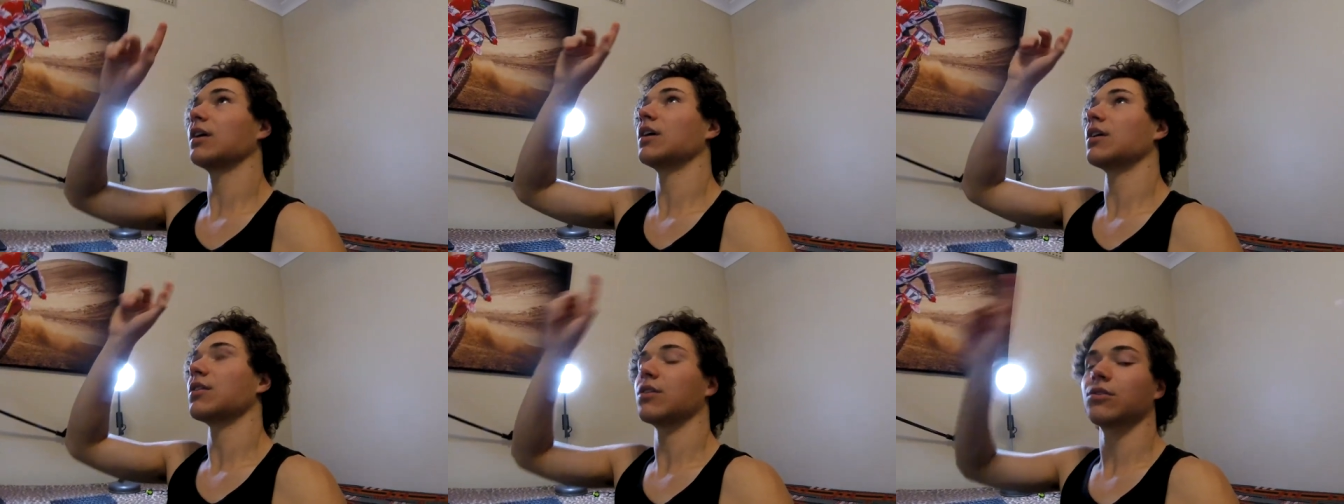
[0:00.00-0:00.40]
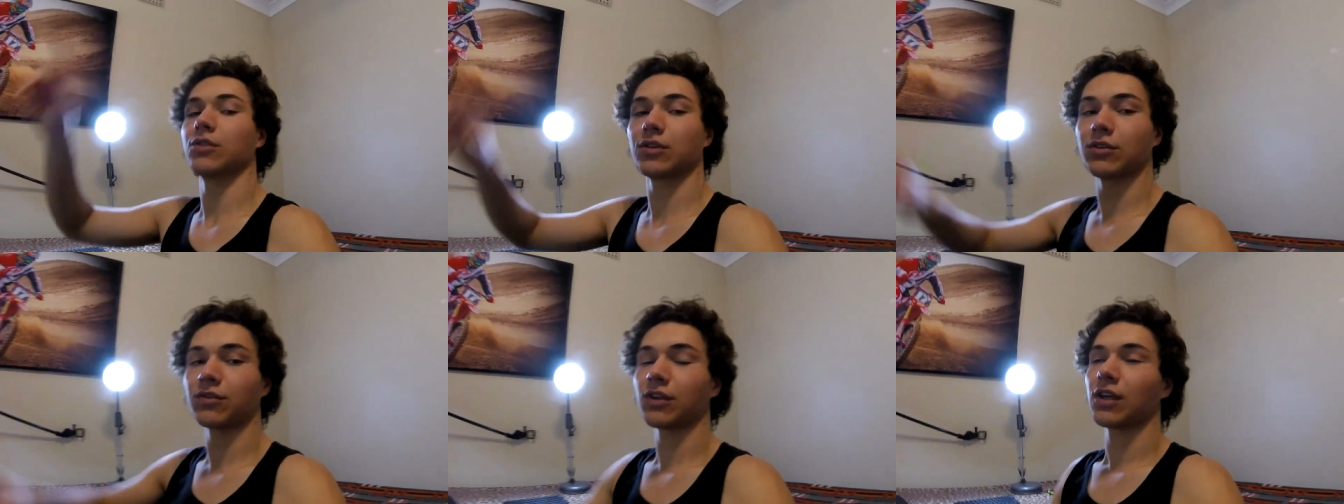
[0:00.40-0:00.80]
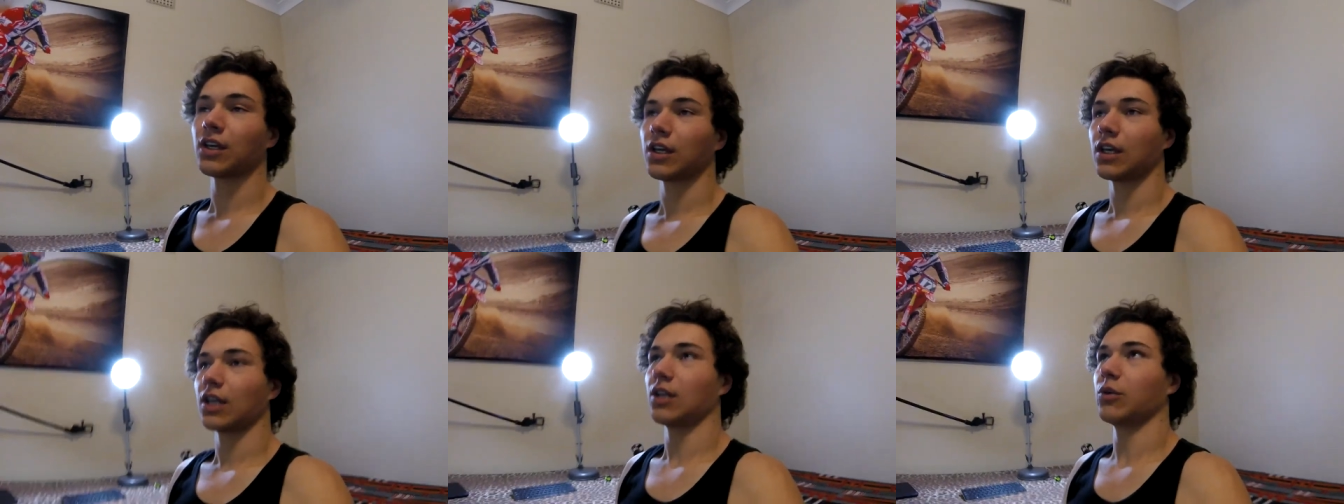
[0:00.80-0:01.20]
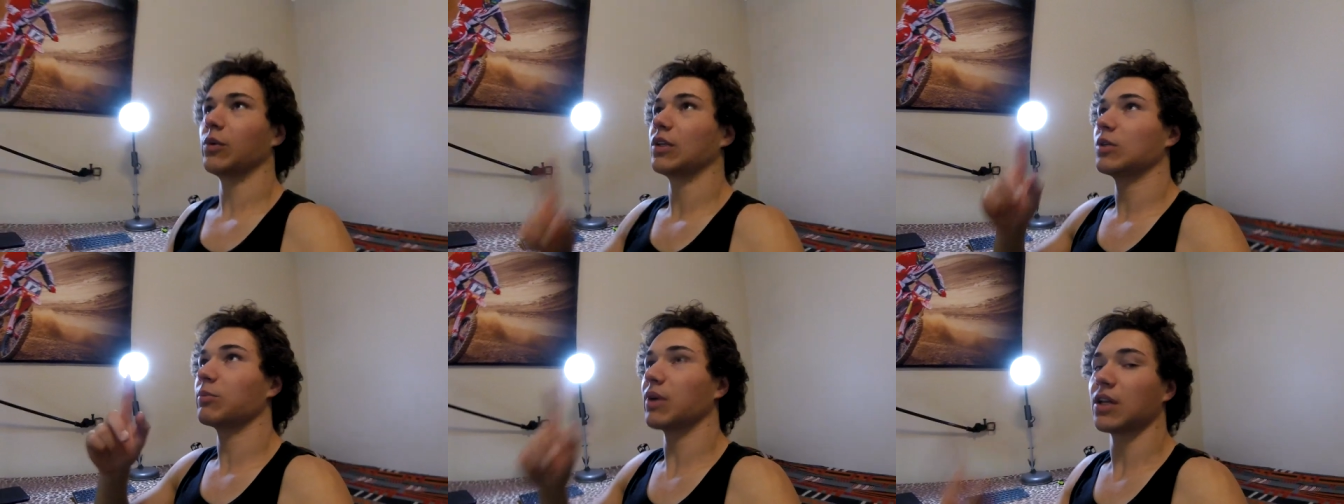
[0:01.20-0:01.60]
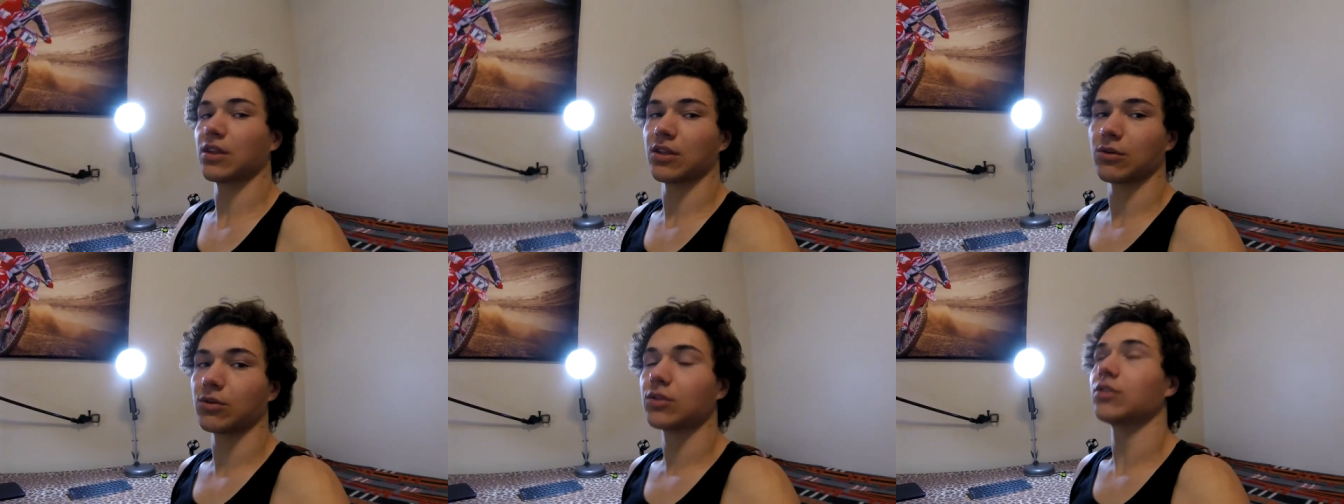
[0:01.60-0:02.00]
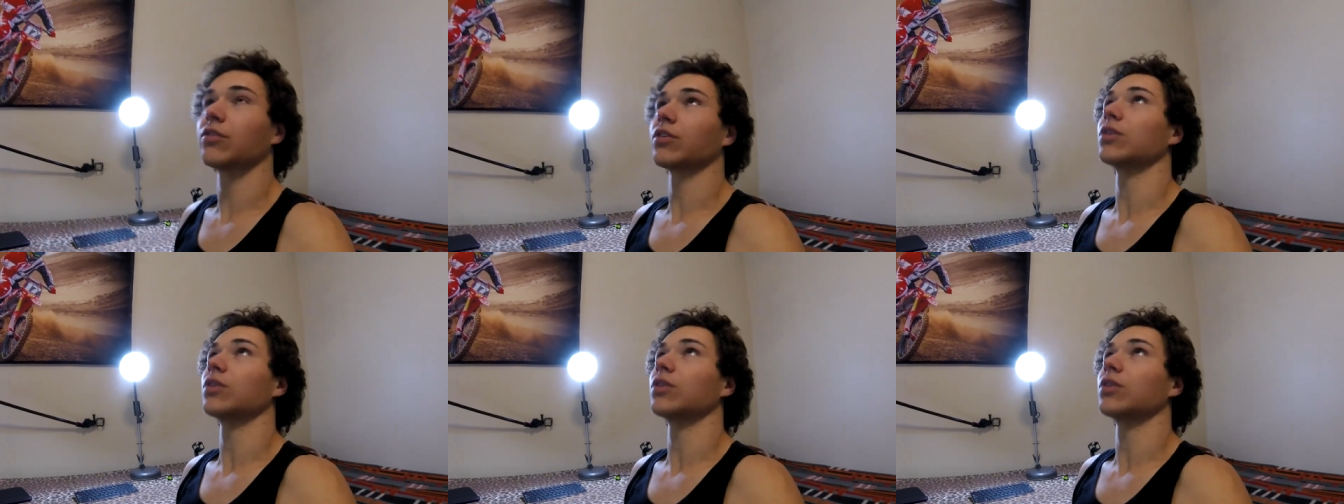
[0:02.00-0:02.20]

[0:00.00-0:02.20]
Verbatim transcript: uh, the roof, and when you paint the roof